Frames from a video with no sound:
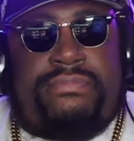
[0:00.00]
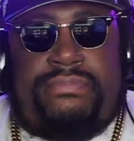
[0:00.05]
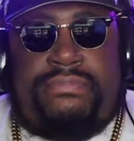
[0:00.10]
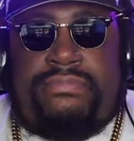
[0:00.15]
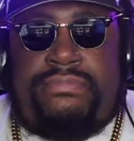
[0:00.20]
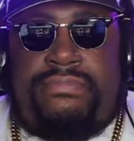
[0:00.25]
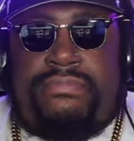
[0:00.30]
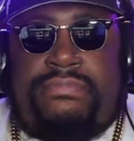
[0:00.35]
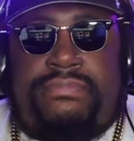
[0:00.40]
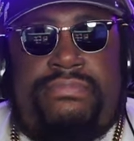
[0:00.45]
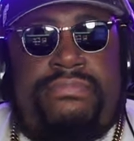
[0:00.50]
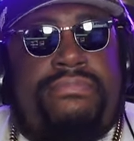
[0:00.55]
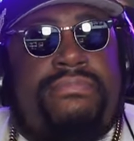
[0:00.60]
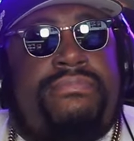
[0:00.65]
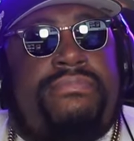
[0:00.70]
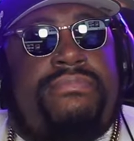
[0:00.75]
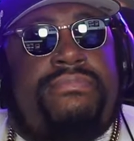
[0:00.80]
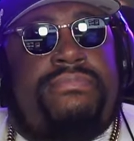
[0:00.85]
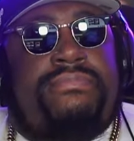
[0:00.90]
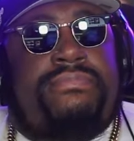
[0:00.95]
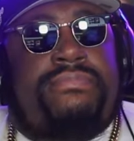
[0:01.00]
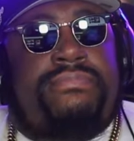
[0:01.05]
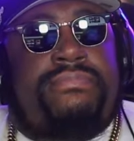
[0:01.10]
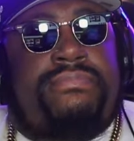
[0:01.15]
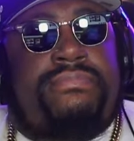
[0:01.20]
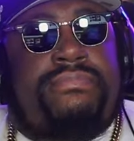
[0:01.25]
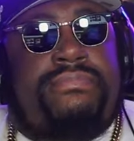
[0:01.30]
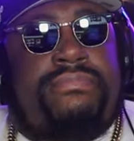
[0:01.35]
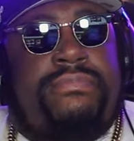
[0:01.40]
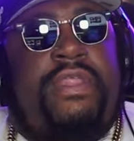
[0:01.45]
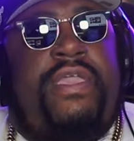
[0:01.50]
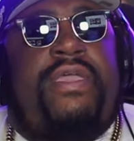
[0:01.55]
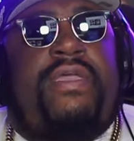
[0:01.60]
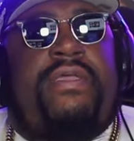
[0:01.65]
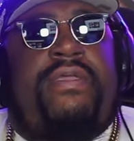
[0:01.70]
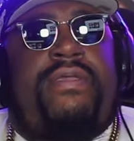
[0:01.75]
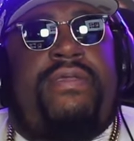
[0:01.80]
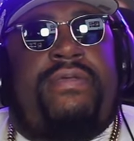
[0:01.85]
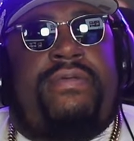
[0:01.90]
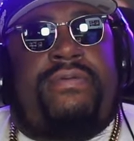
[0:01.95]

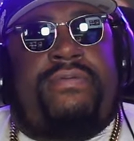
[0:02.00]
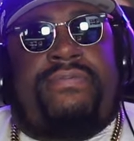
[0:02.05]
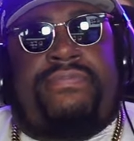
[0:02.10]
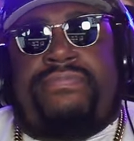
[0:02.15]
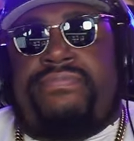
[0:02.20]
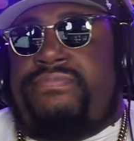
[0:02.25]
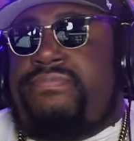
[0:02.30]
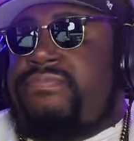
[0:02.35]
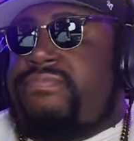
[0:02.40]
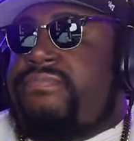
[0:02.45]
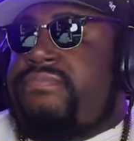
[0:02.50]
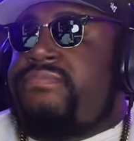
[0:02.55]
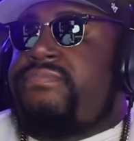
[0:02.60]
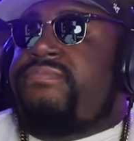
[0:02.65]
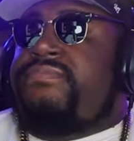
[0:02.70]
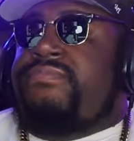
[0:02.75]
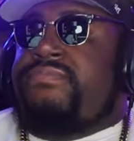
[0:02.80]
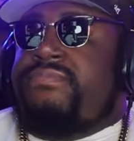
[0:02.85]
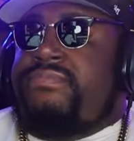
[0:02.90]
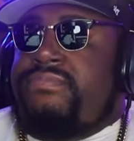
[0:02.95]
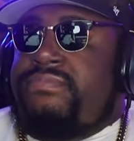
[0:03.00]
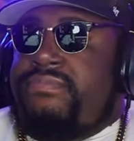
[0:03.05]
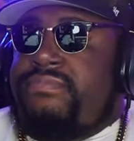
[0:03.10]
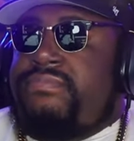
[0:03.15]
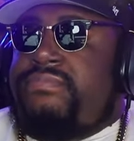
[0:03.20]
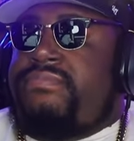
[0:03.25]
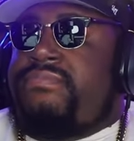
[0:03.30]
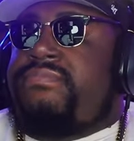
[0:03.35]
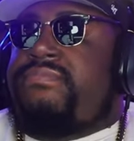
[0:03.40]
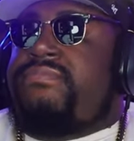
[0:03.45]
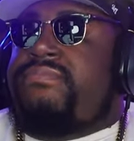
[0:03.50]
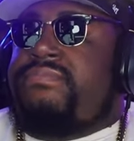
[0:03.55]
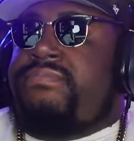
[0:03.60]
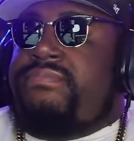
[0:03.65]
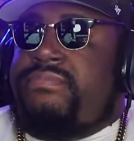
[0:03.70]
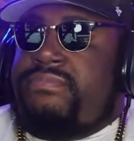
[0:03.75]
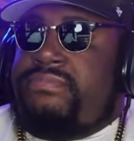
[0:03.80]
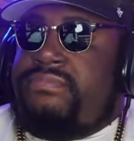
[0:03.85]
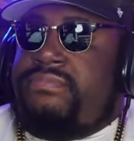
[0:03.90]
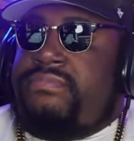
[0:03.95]

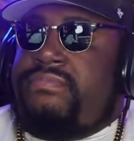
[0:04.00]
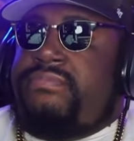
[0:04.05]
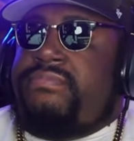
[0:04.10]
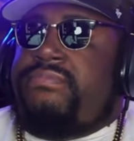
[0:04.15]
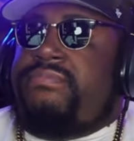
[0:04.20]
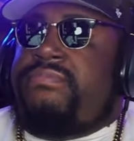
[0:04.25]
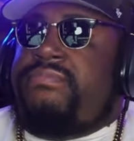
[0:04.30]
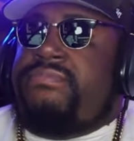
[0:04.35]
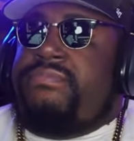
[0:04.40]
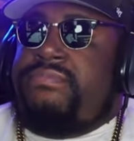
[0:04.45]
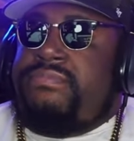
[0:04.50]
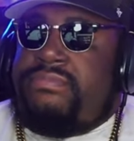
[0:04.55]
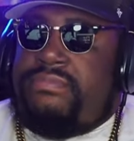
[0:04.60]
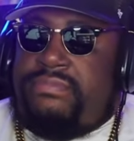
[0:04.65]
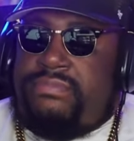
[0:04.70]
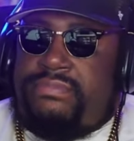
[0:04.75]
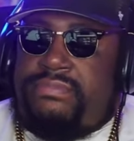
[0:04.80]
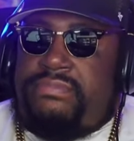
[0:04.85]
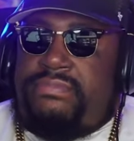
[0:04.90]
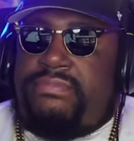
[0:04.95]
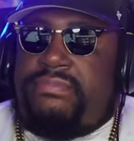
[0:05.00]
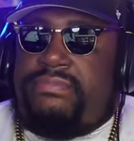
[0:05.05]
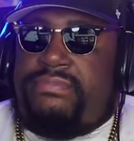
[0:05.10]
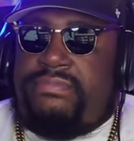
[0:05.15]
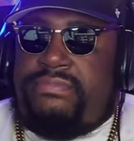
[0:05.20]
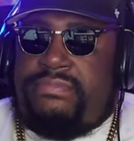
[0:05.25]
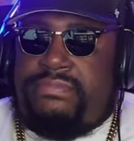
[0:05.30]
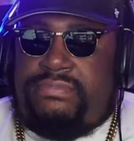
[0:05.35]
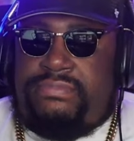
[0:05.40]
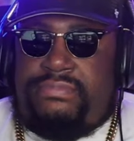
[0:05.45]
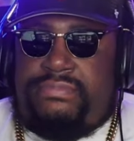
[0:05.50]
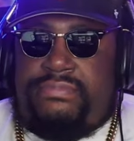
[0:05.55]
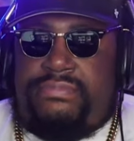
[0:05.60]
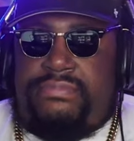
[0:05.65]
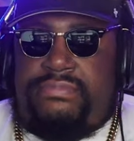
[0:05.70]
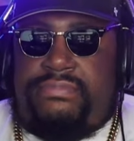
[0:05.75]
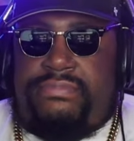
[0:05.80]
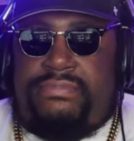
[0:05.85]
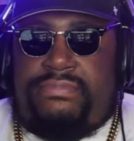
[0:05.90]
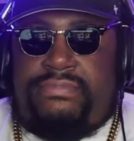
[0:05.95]

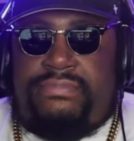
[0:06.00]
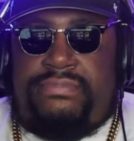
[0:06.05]
(silent)